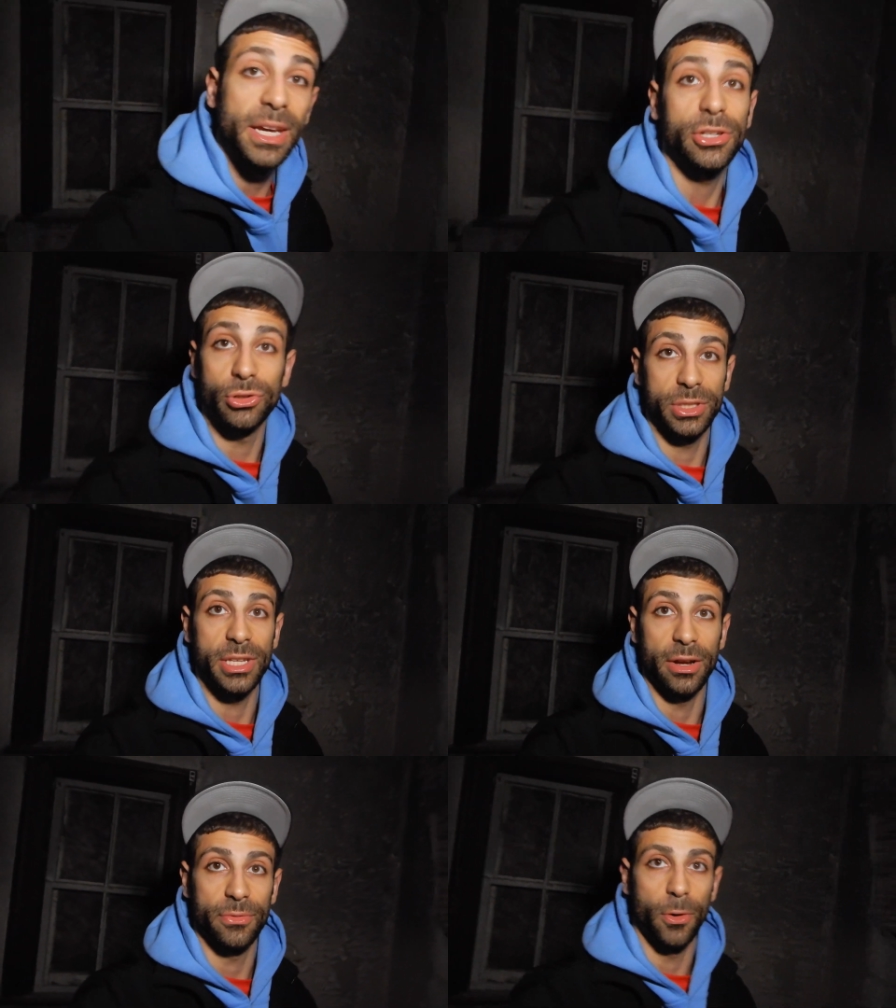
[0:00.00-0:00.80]
Pikachu is
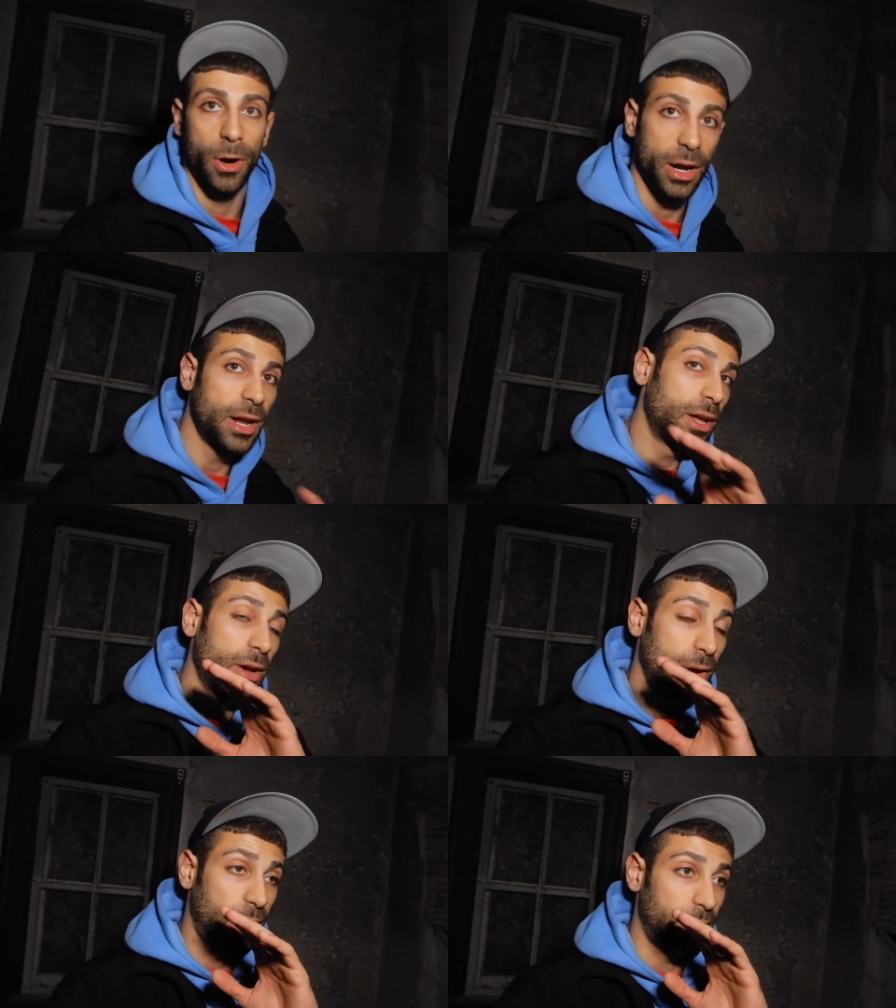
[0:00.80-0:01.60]
done for.
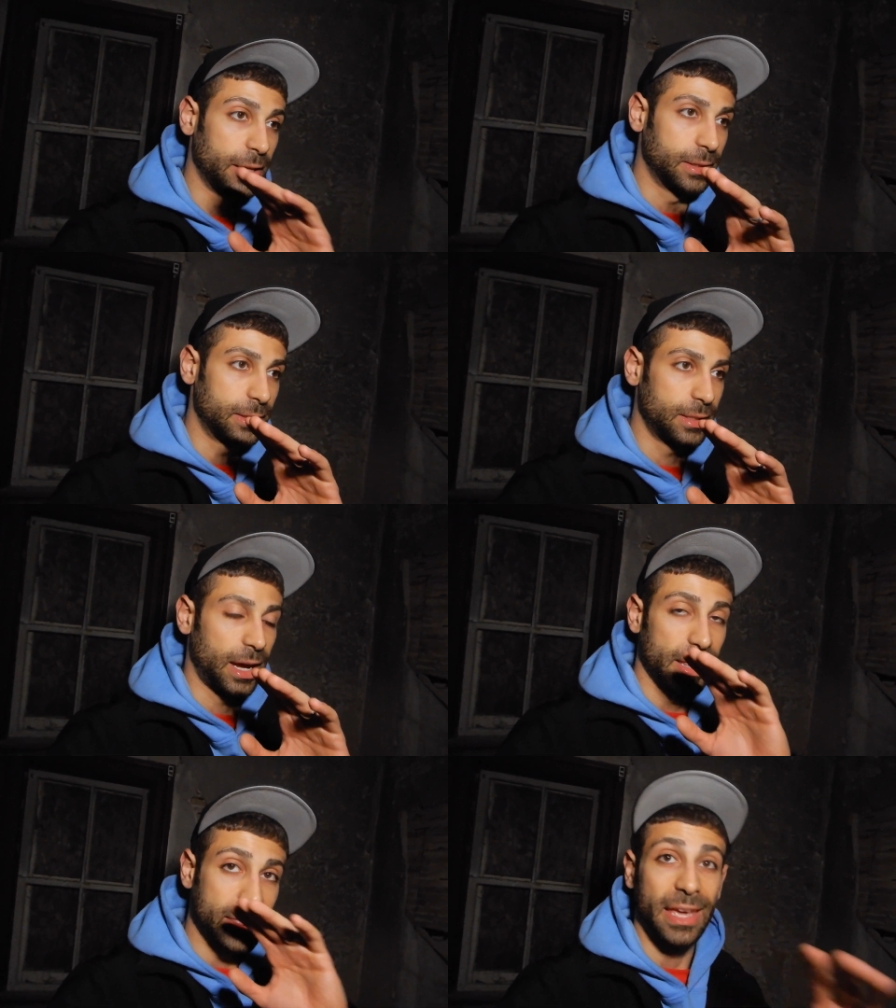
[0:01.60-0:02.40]
I,
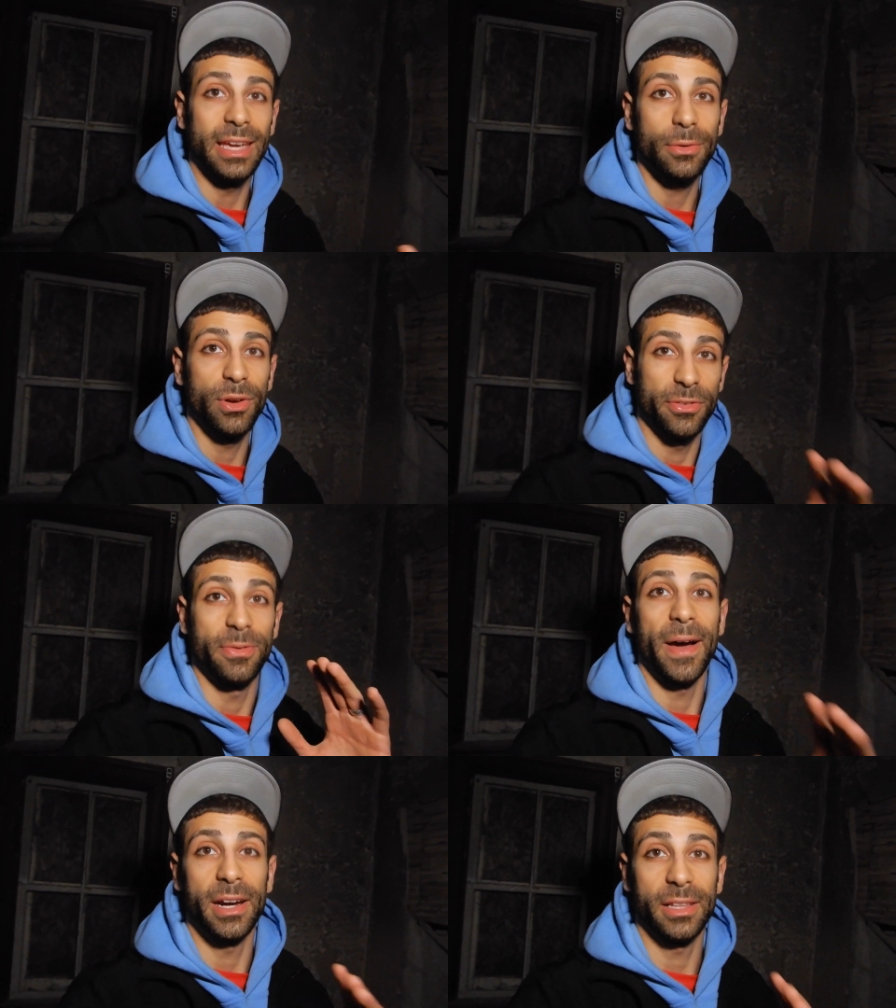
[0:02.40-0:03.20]
I think we
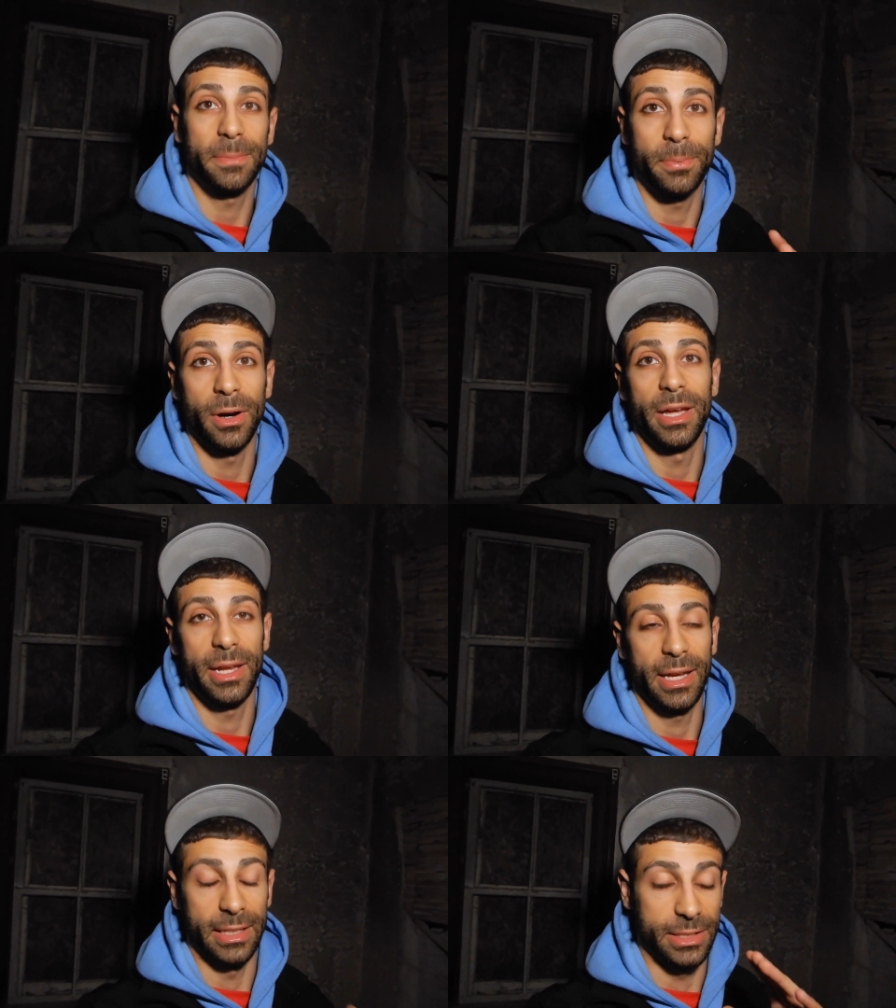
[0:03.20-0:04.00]
finally put
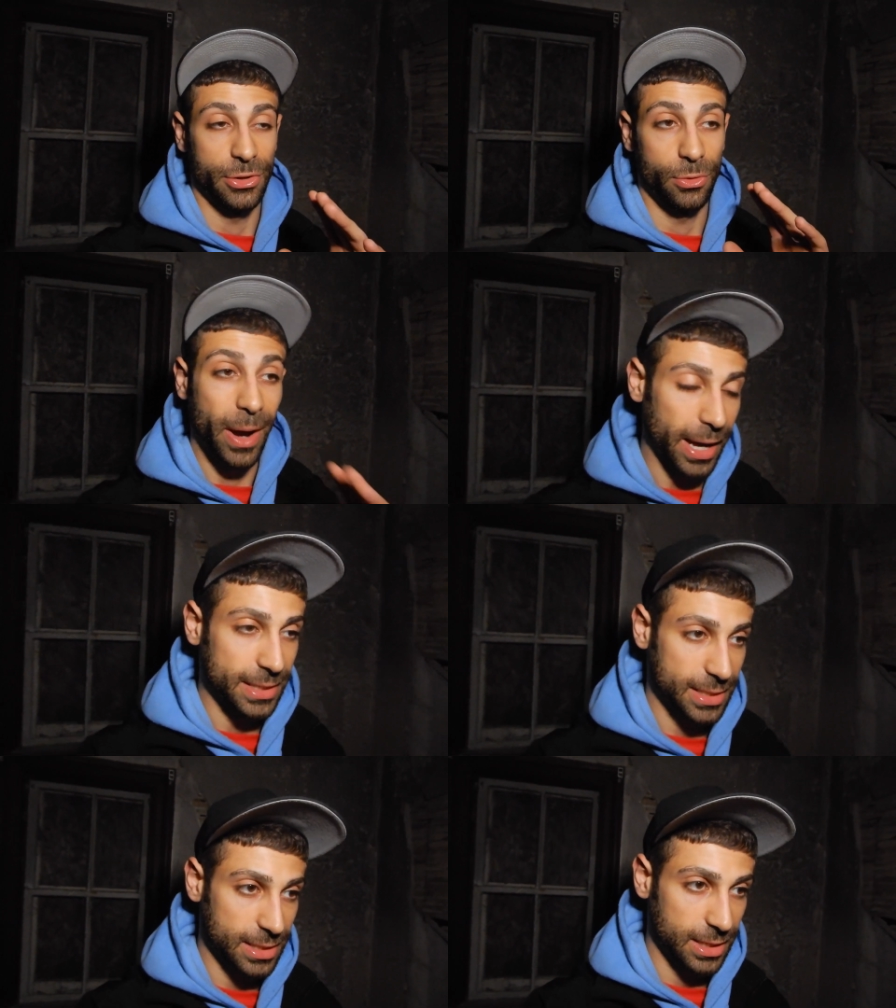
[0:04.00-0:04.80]
it to
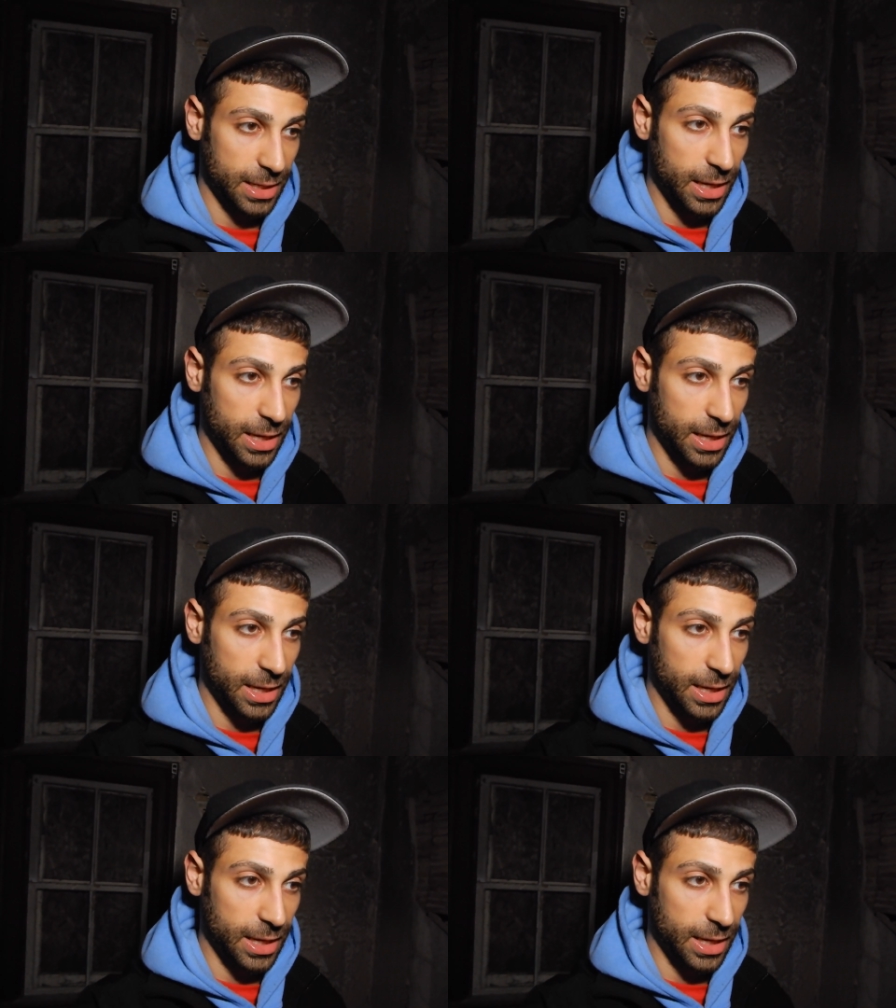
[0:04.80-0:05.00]
rest.